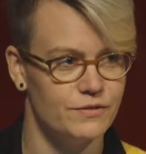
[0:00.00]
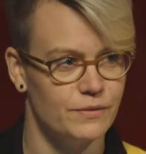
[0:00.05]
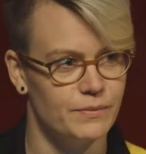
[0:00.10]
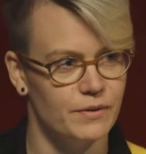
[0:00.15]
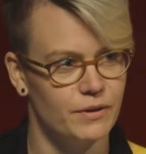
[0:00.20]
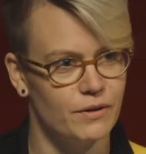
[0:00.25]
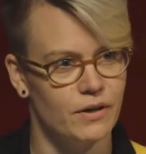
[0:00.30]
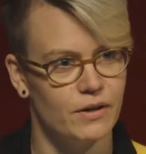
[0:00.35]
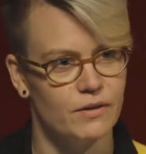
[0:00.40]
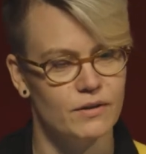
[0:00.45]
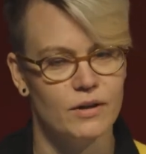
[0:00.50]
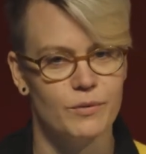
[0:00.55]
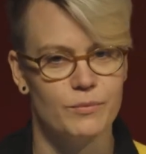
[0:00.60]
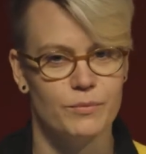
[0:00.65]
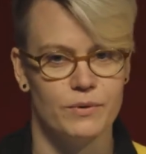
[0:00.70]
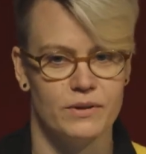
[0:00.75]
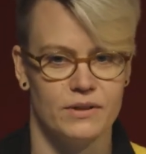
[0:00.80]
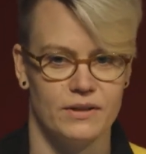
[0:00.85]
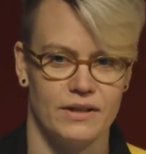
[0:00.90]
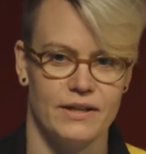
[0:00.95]
from the ground up
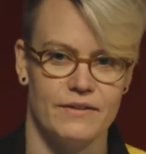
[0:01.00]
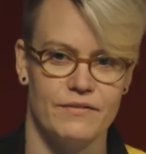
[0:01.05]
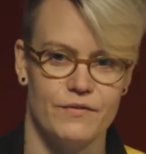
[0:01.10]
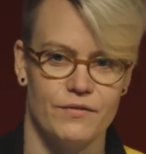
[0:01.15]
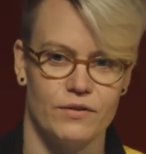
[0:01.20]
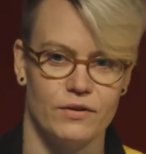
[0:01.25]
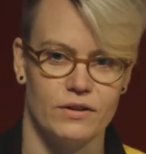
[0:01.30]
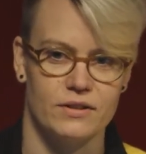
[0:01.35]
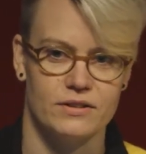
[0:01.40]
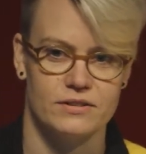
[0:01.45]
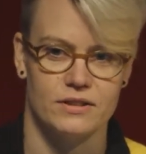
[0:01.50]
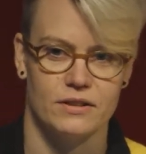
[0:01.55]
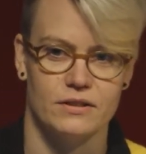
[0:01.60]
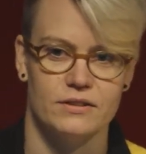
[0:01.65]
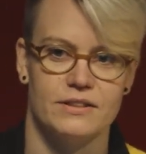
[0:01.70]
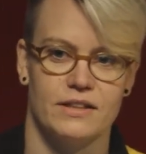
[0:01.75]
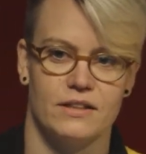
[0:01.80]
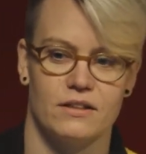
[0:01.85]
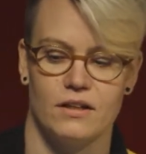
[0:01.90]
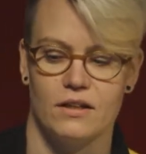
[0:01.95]
with a heavy focus on
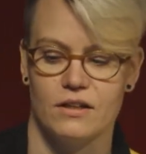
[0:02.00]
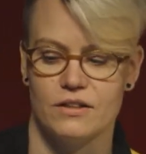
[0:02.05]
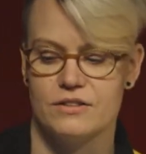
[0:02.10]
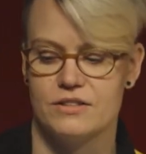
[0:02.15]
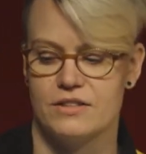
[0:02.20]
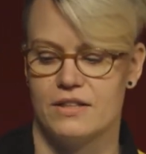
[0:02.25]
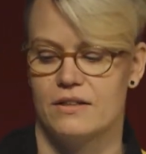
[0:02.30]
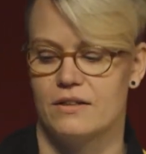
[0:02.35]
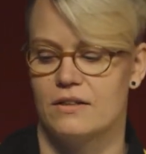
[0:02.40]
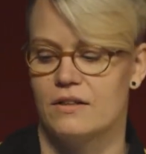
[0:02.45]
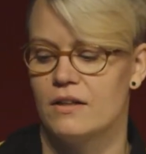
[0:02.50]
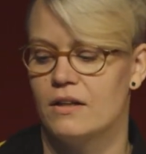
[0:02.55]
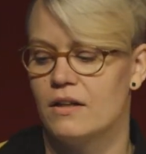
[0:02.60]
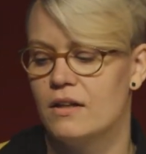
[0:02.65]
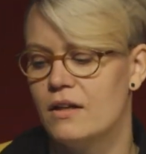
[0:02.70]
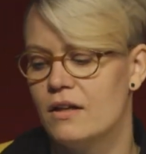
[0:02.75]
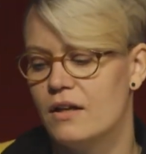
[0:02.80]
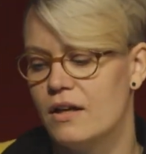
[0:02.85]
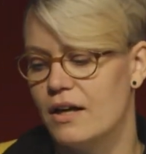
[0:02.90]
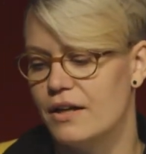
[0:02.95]
technology
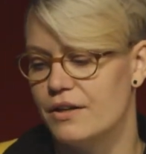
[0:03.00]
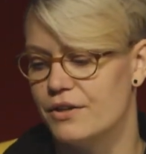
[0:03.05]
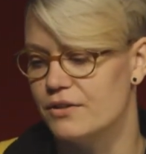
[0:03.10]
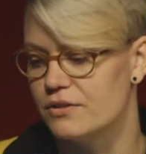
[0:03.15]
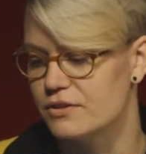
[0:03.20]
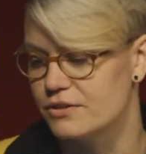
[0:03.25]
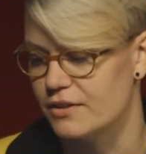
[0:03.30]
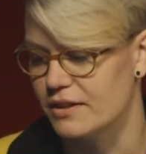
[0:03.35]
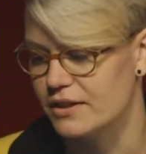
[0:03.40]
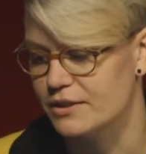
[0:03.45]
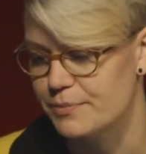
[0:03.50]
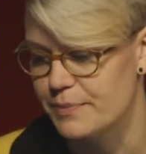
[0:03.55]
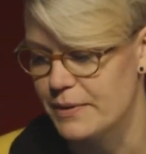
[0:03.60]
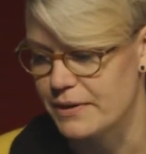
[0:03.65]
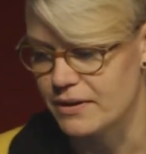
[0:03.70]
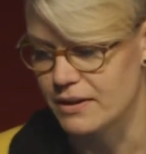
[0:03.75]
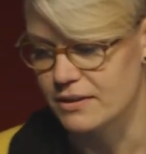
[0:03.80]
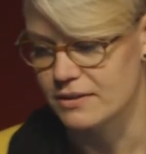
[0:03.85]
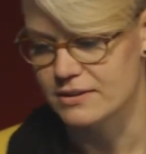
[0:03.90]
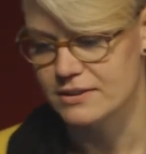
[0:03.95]
and user
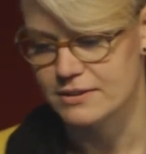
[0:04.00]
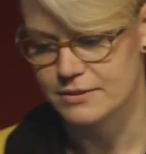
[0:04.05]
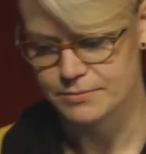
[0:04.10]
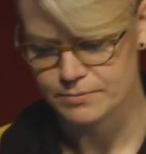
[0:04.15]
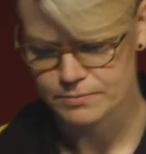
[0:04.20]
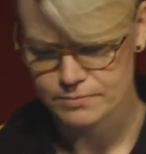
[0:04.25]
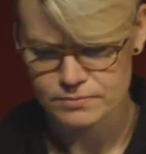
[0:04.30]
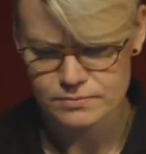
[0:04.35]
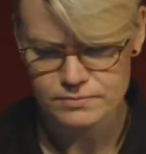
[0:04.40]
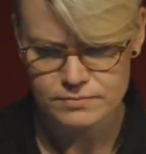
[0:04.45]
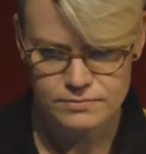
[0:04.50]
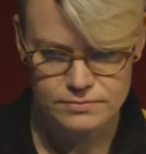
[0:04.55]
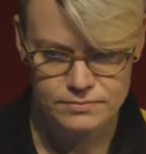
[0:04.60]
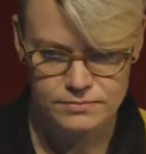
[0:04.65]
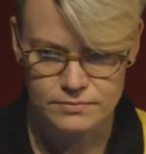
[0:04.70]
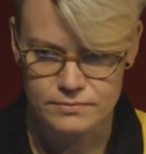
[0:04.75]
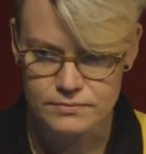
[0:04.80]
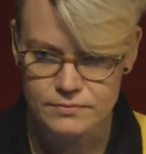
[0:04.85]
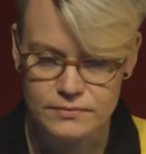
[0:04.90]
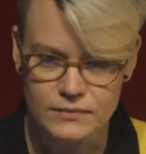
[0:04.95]
experience.
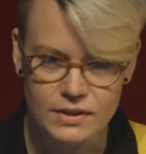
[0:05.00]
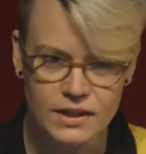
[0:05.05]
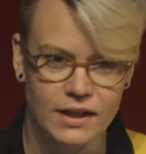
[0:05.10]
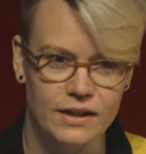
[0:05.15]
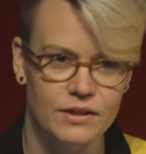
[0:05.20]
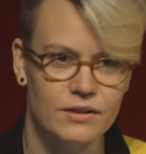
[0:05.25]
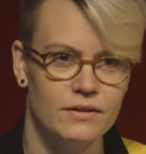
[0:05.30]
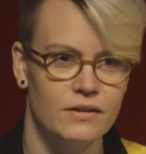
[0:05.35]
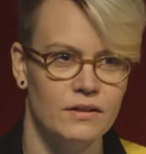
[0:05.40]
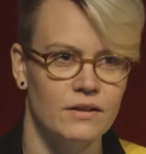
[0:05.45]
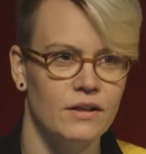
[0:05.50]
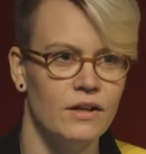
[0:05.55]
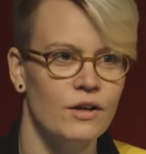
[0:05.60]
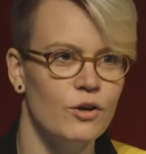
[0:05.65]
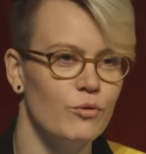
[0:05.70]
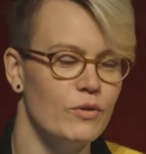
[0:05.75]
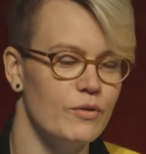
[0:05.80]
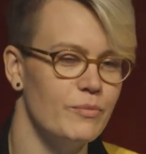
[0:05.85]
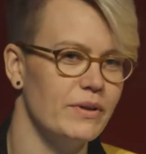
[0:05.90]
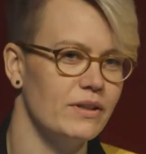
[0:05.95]
And
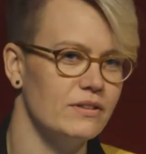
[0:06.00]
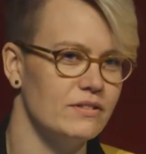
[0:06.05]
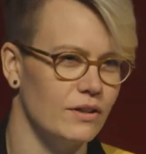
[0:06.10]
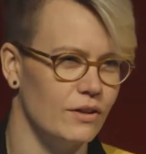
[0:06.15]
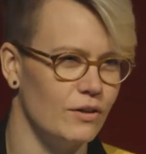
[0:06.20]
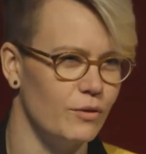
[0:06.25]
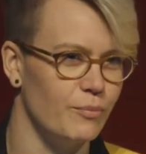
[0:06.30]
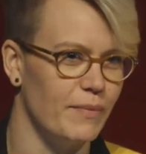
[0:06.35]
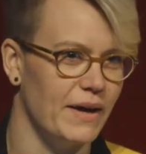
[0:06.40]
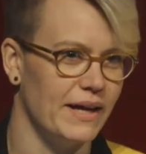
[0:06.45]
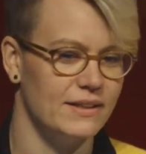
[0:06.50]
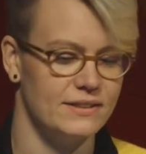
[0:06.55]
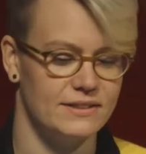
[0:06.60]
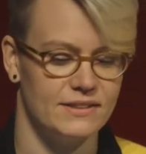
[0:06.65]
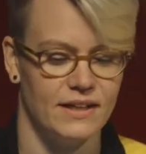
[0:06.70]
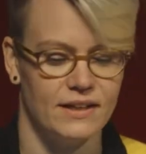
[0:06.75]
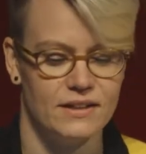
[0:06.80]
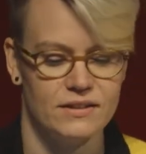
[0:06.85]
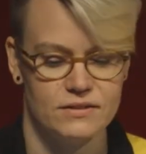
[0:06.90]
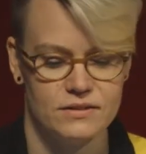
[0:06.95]
we built the whole bank
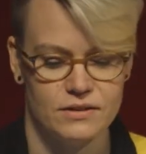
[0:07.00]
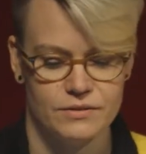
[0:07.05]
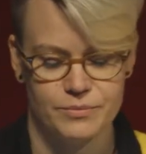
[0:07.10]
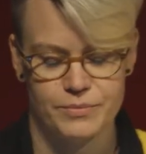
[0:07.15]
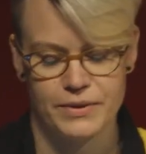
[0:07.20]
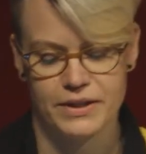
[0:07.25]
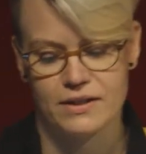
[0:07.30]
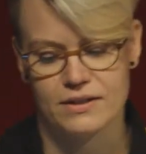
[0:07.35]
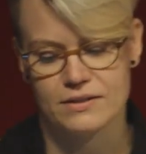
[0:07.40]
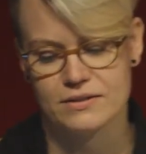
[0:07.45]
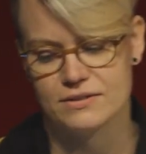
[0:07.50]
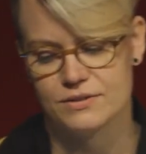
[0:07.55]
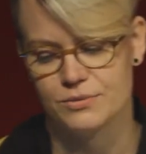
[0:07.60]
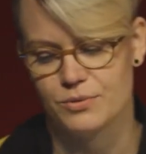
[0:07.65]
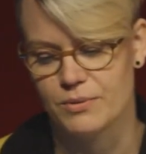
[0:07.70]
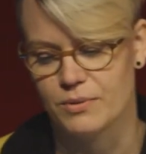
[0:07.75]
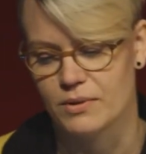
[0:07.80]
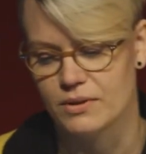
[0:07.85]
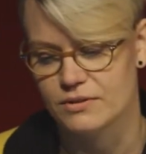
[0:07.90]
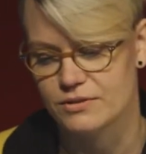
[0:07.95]
stack because we
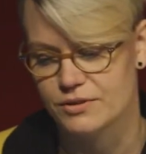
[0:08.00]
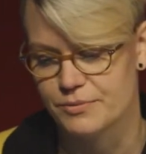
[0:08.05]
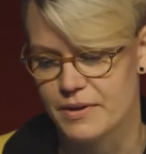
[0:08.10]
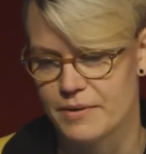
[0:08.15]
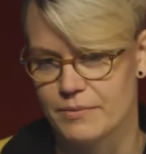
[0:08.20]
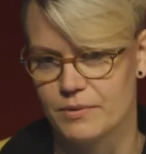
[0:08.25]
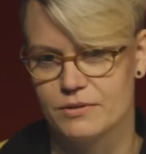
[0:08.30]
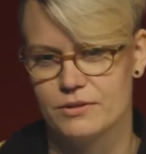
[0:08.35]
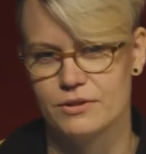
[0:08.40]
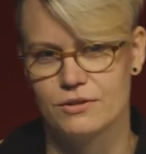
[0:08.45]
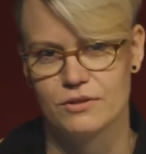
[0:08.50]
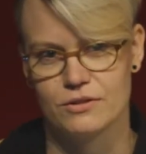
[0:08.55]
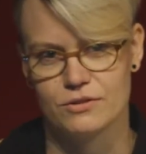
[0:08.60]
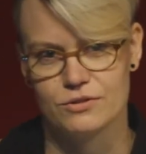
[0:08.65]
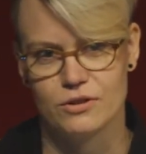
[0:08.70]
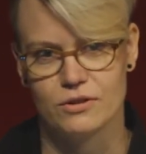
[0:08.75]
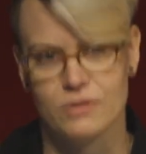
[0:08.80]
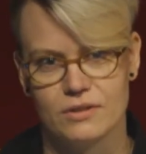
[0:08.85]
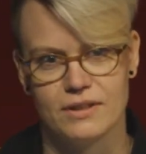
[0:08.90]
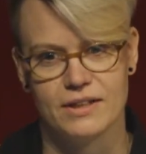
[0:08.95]
want to be able to
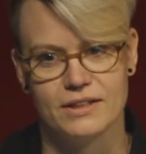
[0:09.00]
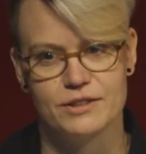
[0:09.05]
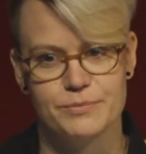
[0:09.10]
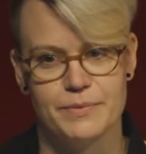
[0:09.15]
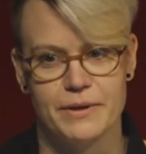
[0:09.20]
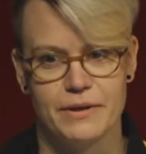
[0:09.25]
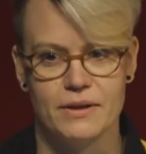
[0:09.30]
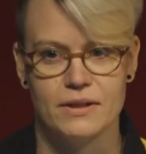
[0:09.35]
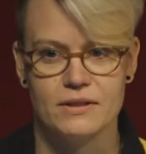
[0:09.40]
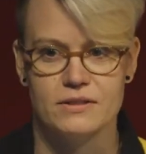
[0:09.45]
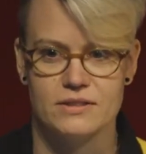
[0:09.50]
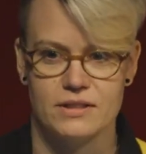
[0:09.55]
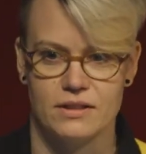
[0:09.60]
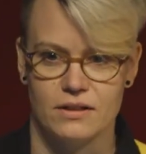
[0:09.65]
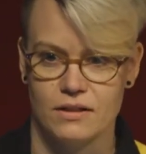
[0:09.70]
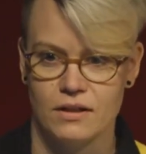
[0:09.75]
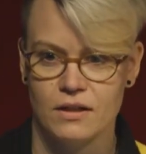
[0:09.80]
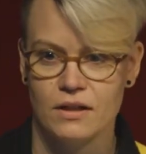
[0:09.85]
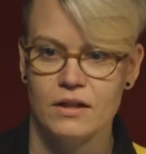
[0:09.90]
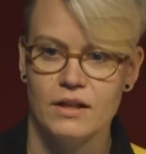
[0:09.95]
control the experience
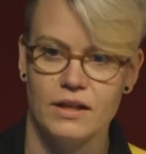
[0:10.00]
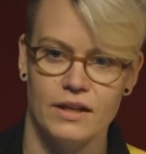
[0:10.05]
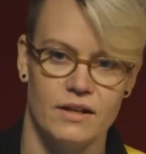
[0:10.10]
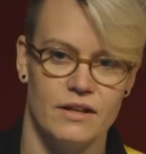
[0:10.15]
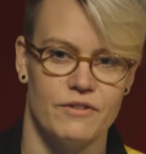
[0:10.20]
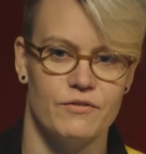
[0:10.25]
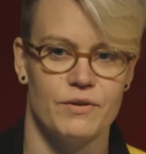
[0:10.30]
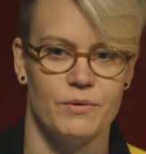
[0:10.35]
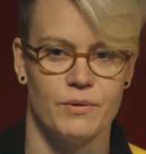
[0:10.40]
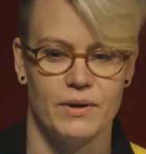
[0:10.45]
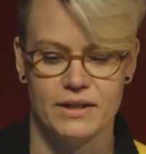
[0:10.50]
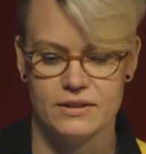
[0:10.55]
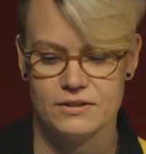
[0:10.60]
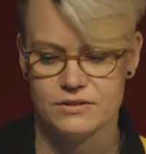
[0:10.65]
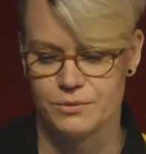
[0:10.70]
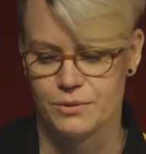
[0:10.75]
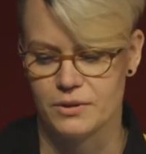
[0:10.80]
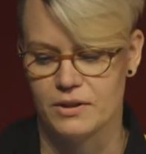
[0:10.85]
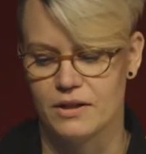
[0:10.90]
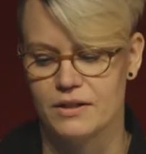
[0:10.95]
in every way, so
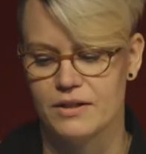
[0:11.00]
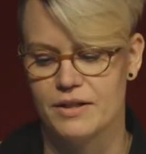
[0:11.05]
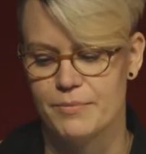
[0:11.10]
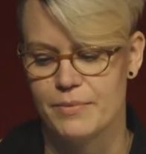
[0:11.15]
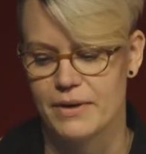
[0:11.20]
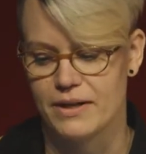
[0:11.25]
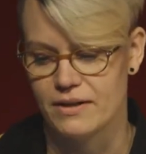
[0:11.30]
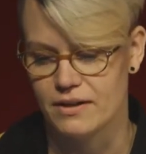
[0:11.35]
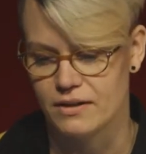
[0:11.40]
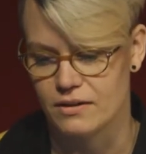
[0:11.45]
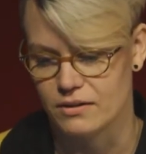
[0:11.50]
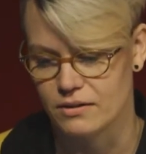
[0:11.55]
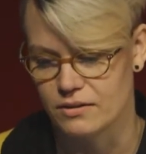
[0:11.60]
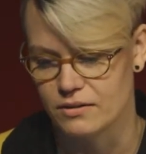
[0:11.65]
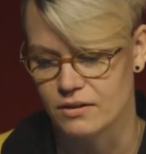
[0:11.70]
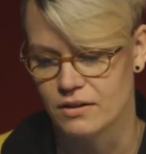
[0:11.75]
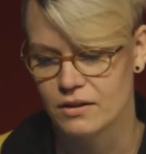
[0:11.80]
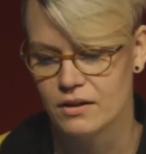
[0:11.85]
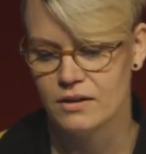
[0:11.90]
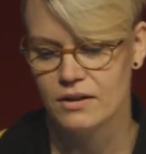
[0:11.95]
we're not dependent on
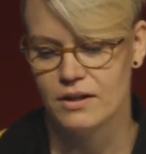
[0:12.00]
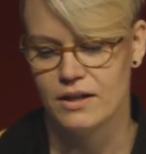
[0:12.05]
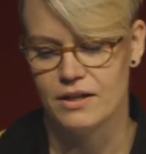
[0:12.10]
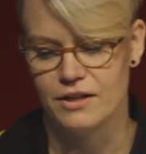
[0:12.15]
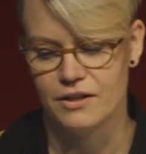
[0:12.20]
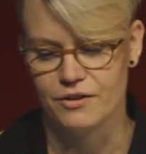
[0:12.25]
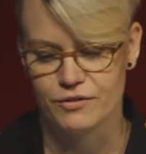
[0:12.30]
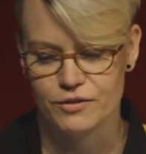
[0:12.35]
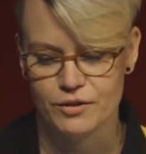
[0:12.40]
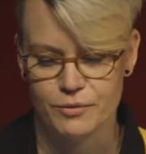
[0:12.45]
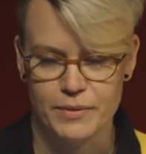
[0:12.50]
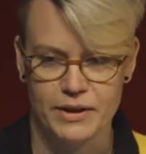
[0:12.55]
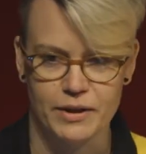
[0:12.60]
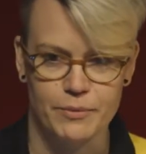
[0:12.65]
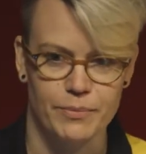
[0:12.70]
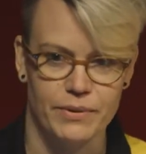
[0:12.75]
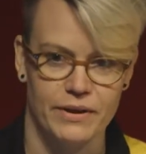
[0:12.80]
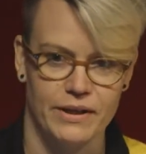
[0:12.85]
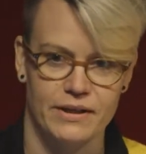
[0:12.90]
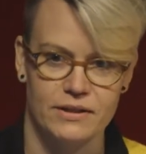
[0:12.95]
any of the big
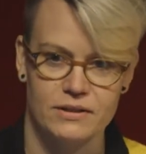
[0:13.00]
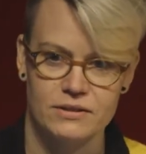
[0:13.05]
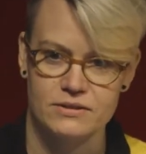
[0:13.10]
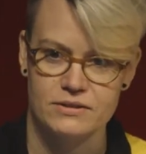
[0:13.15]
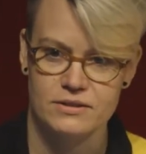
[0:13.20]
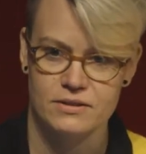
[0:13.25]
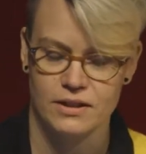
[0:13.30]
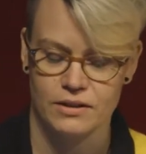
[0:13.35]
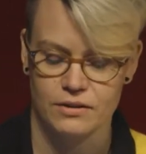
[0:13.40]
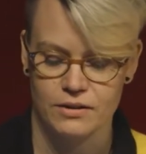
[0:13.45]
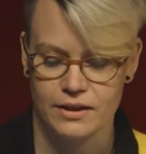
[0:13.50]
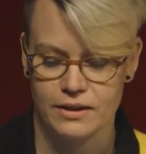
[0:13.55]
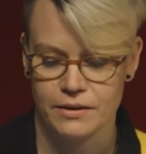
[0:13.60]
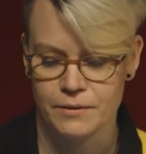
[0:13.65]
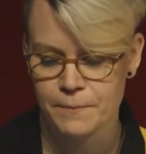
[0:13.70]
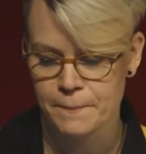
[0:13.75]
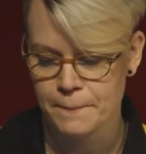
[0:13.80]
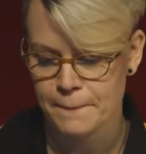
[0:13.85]
players out there.